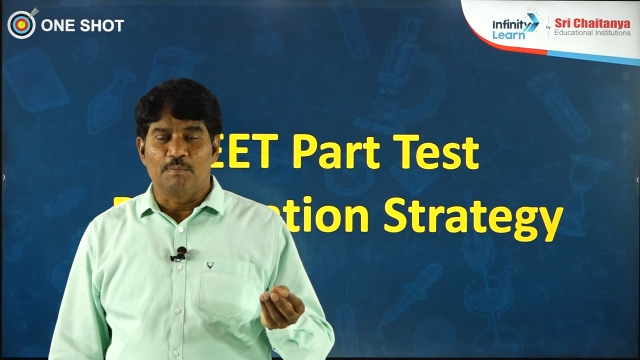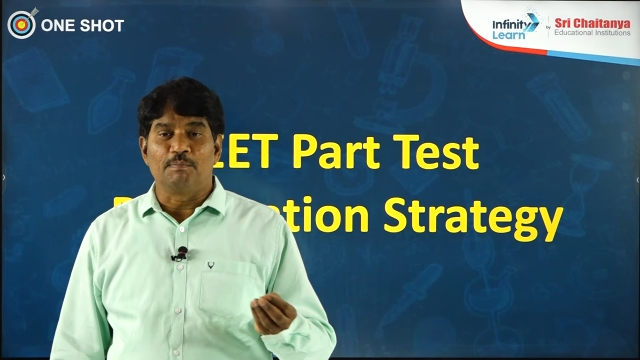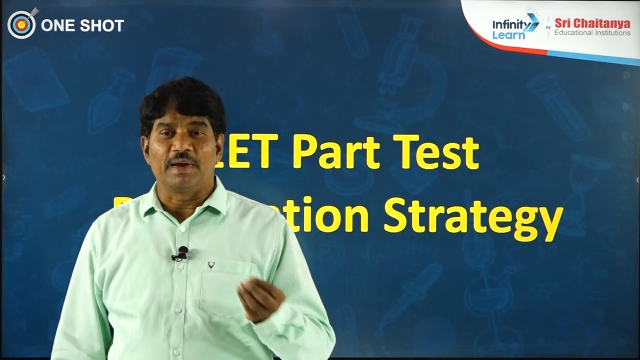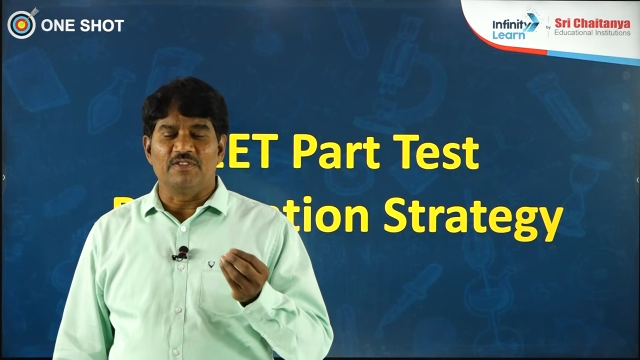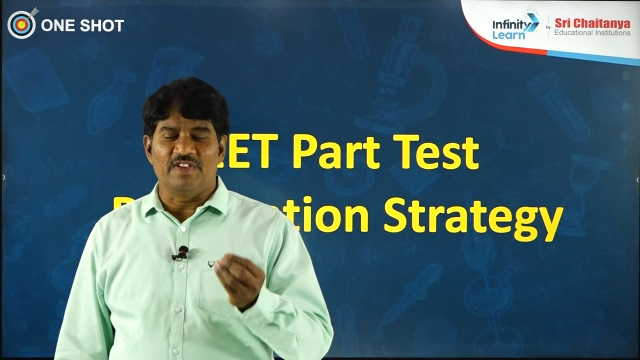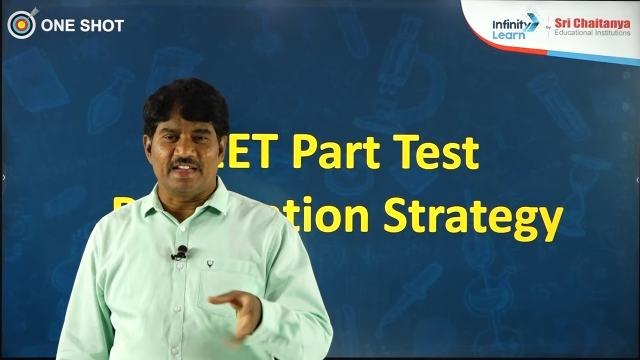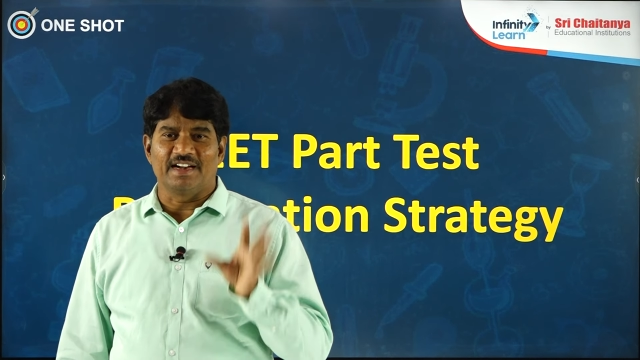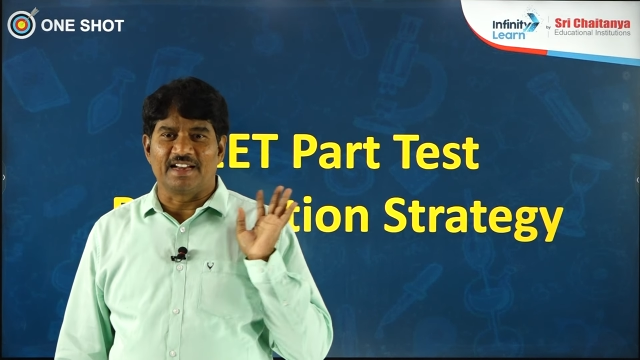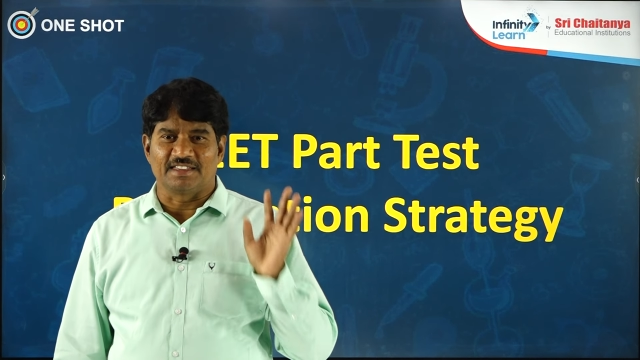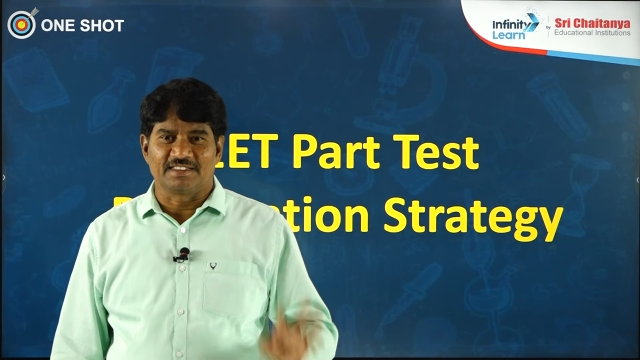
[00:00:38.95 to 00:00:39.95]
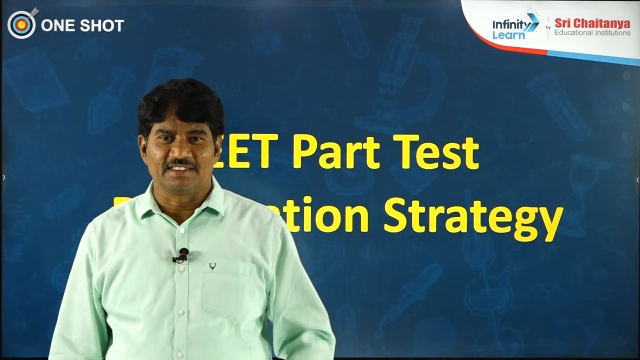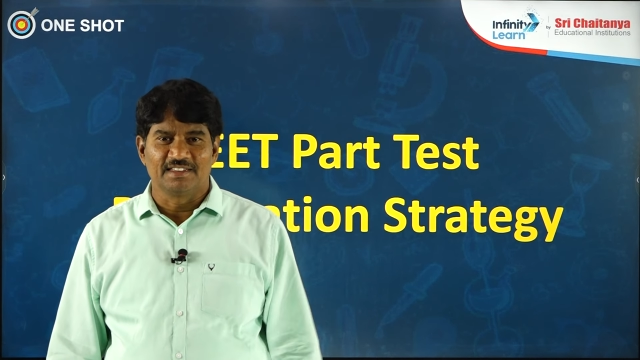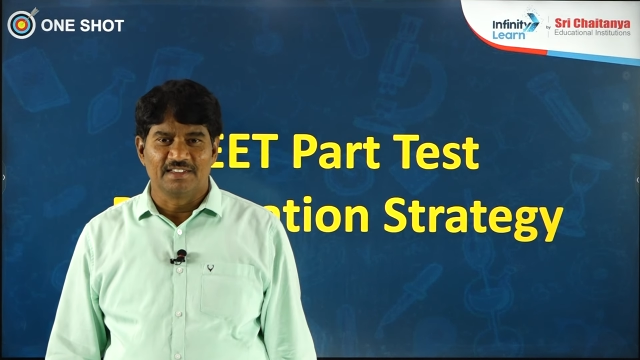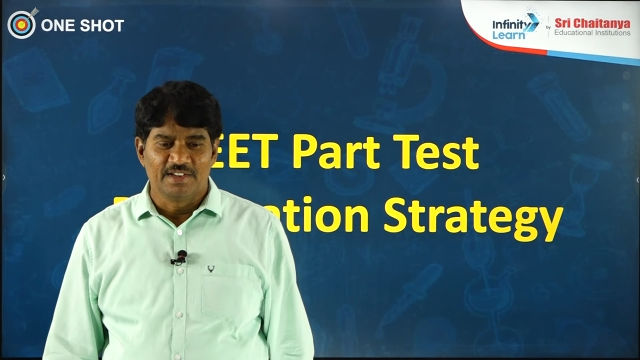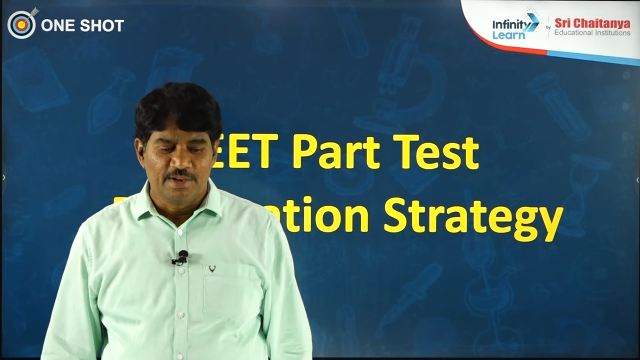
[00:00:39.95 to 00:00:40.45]
pre-weekend tests.
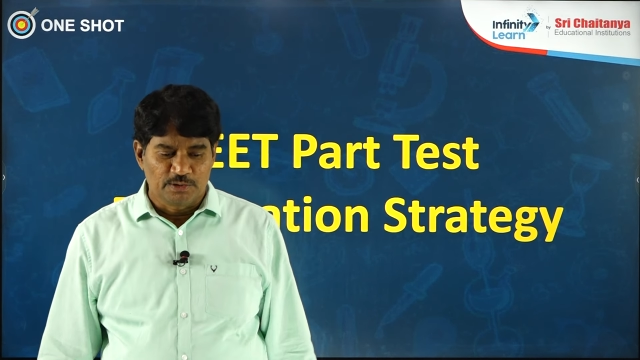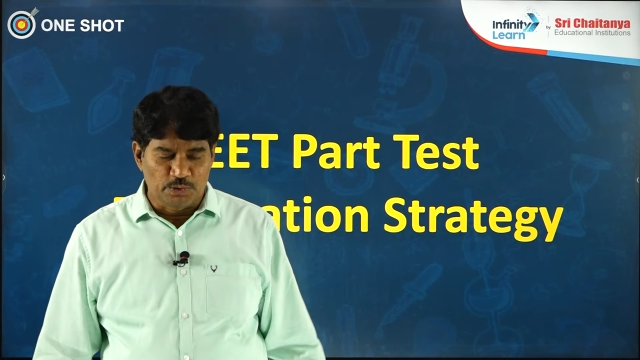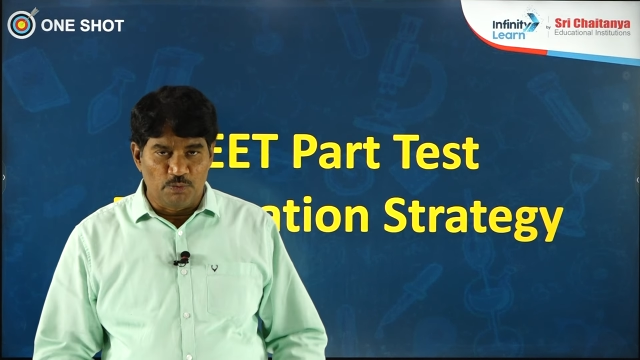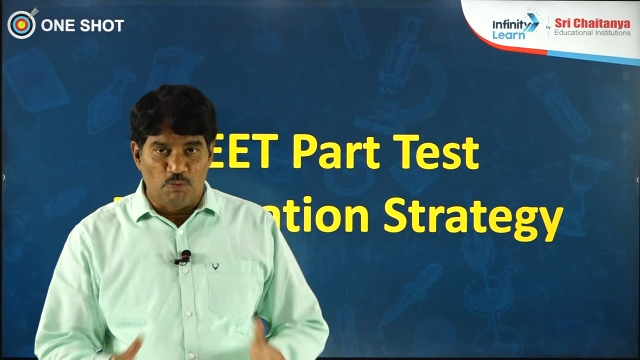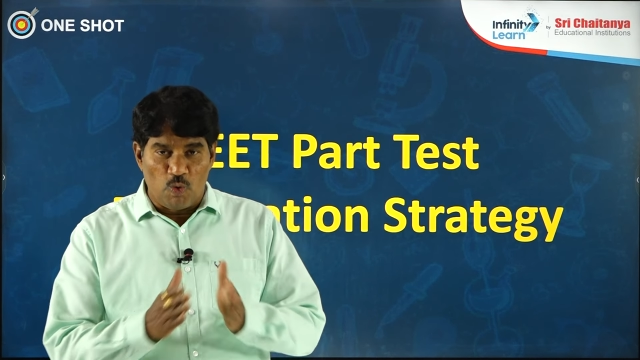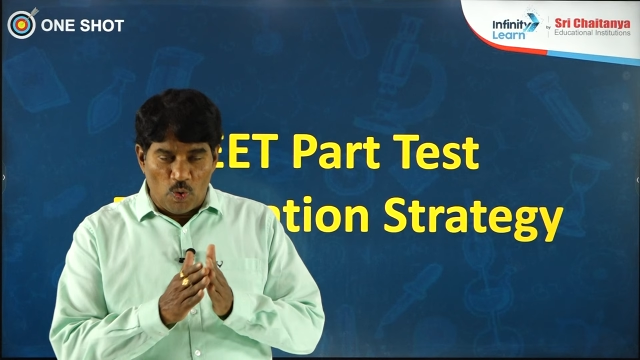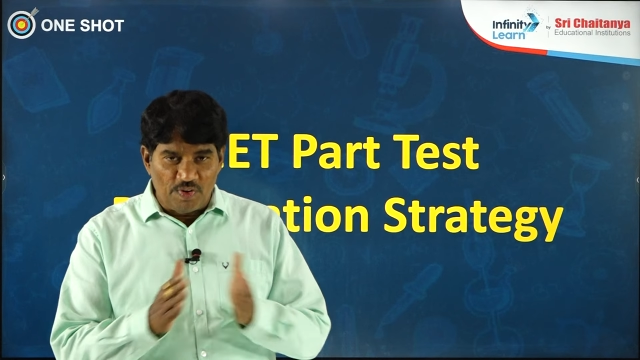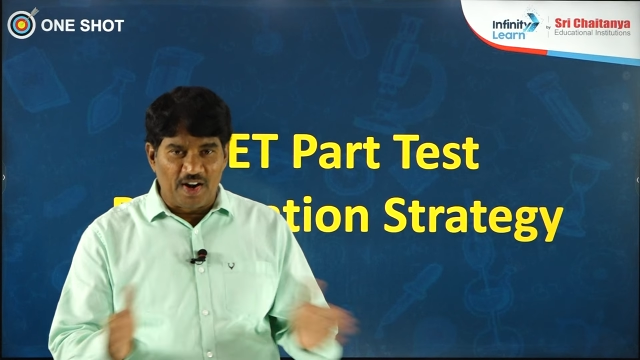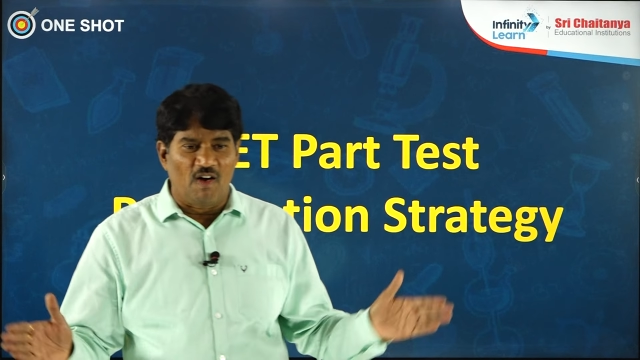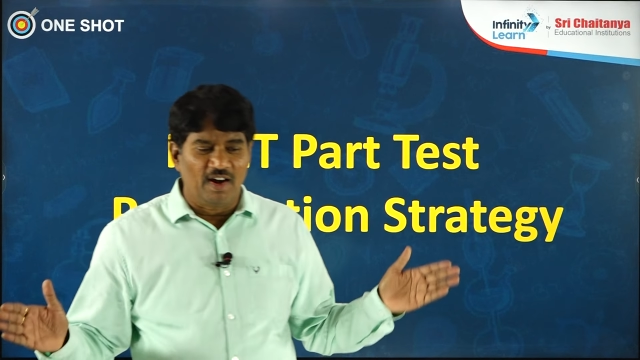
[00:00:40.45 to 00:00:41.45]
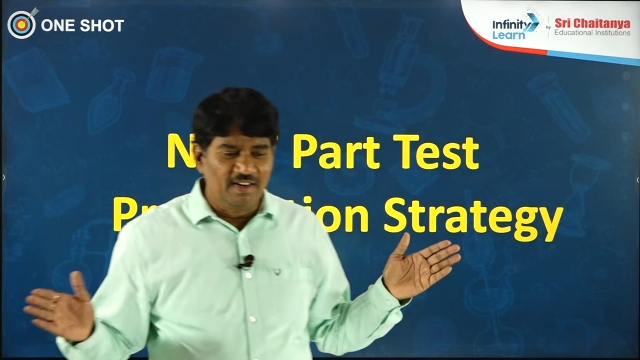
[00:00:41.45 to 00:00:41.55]
So, overall